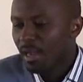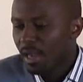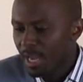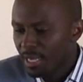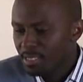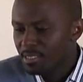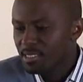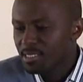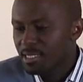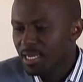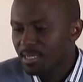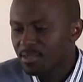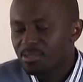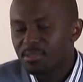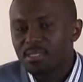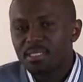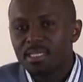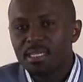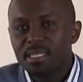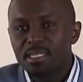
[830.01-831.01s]
As the title
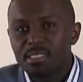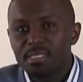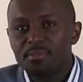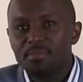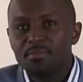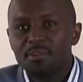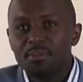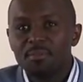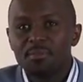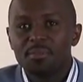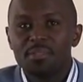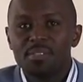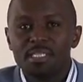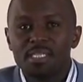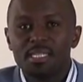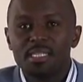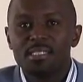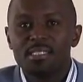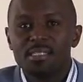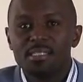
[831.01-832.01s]
states, informed
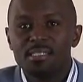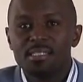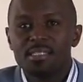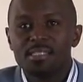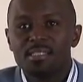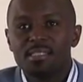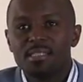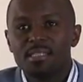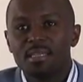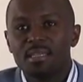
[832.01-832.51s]
consent is just